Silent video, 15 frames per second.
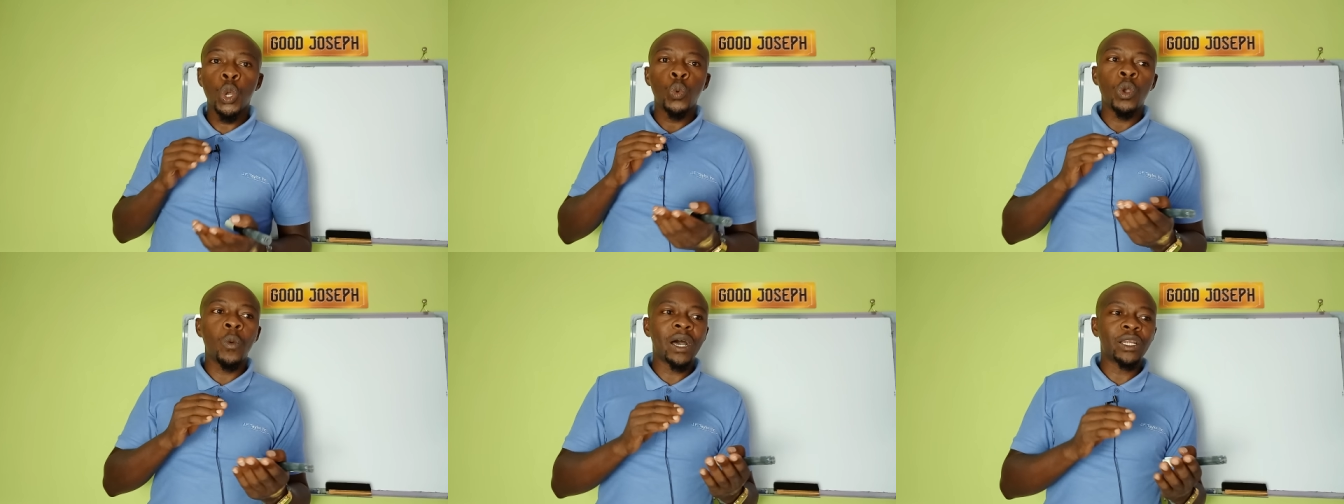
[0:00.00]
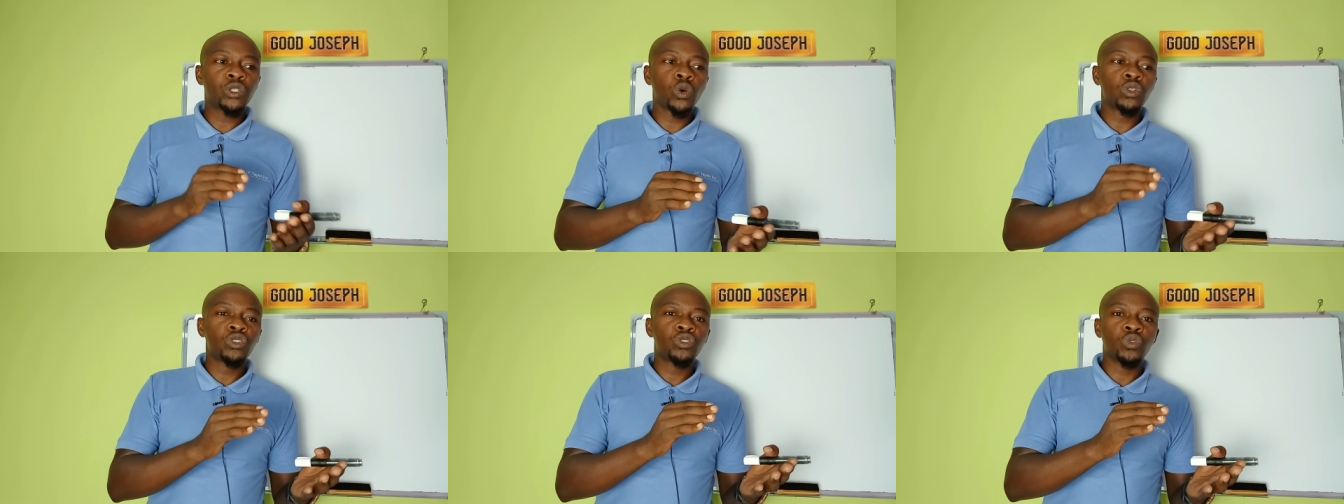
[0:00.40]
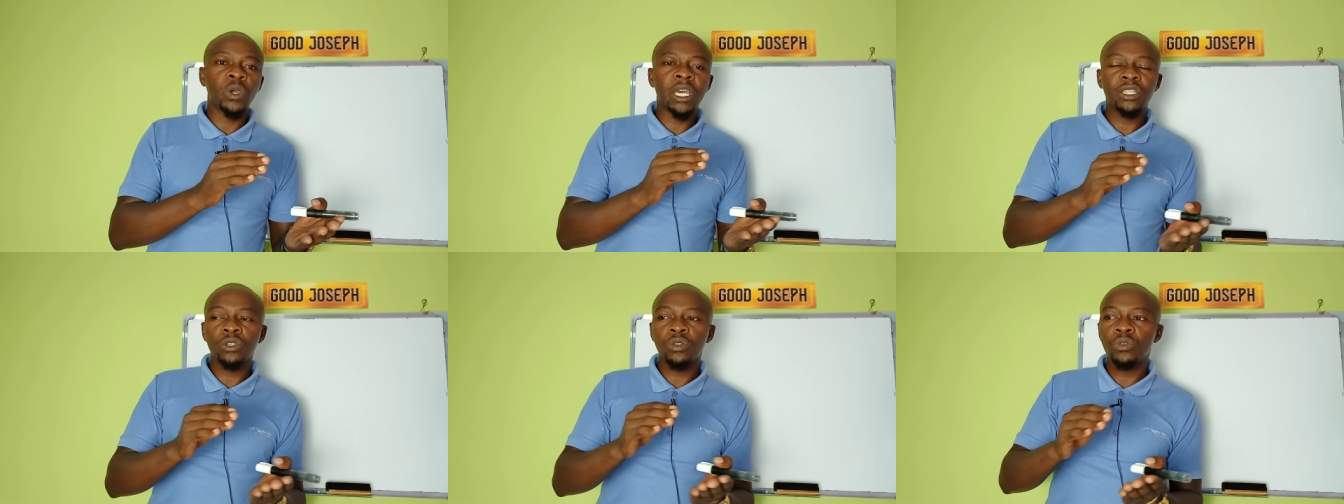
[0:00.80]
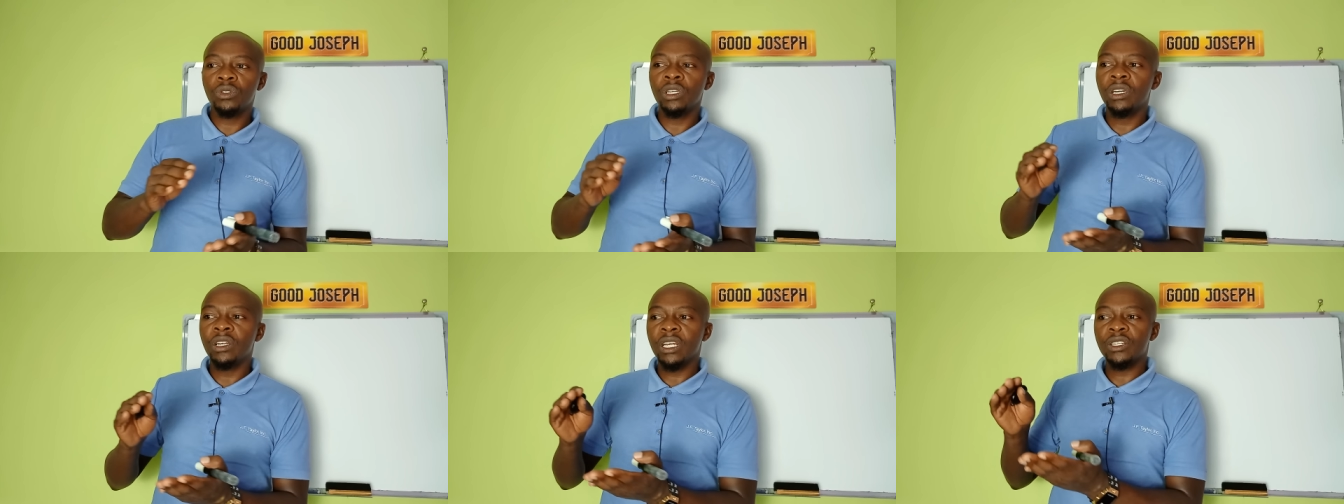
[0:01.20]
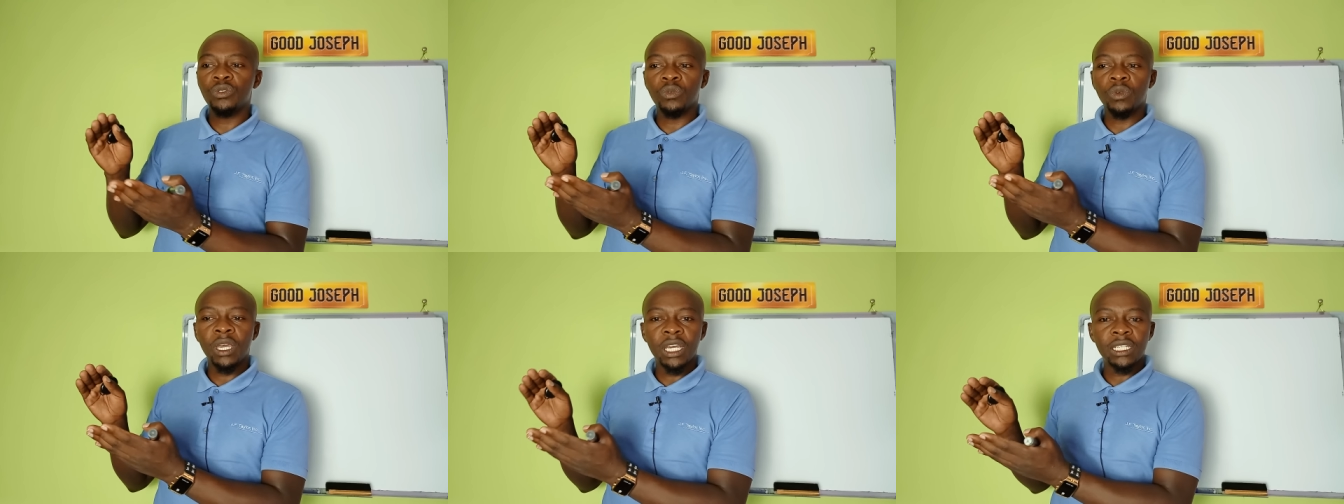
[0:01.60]
we were told to get good grades,
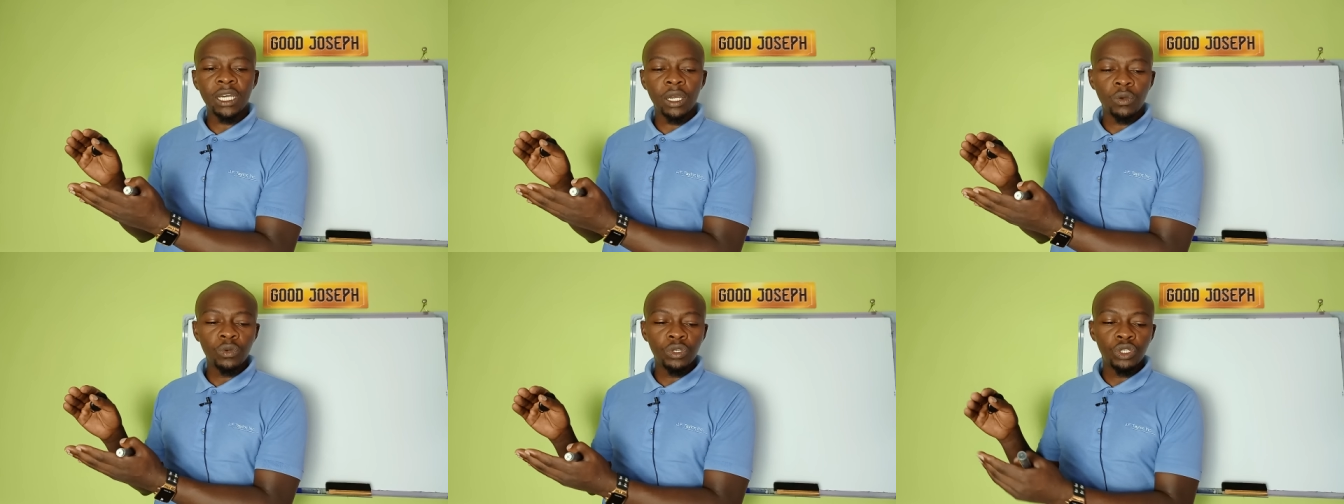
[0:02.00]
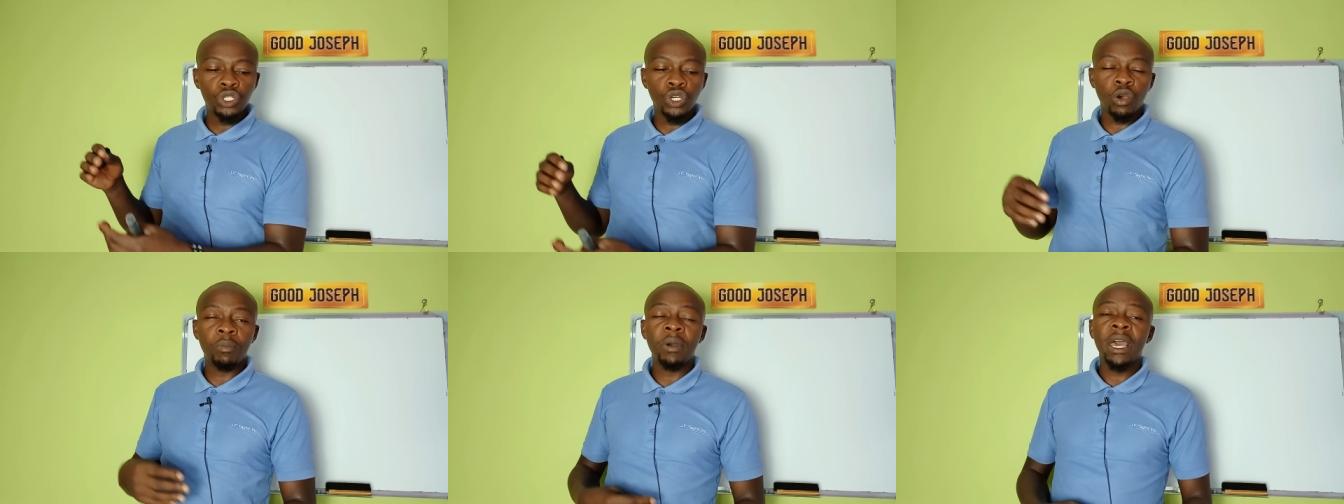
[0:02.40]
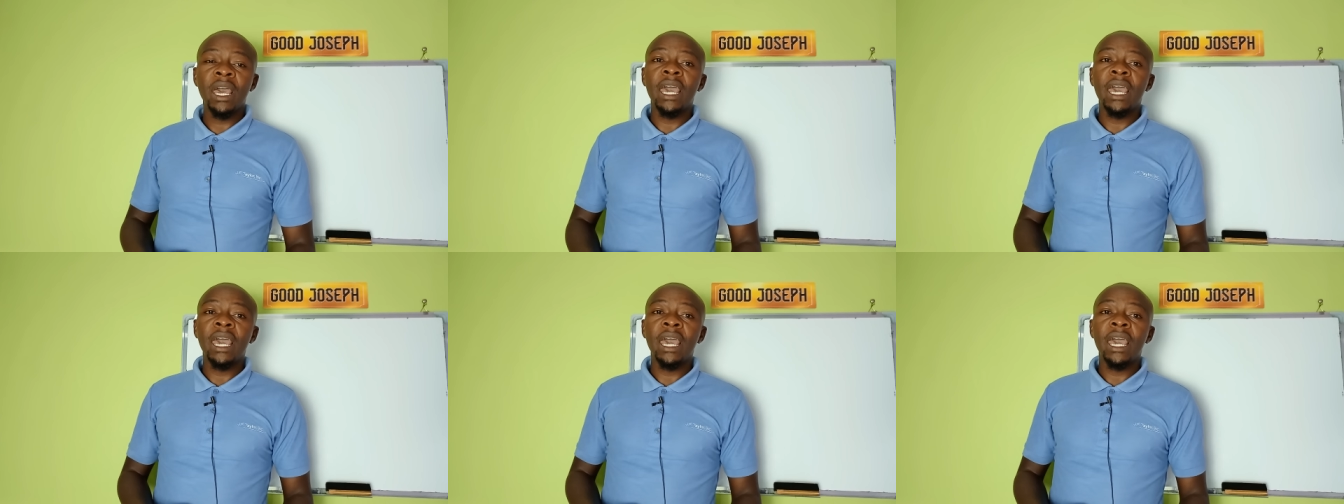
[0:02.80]
you get a good job,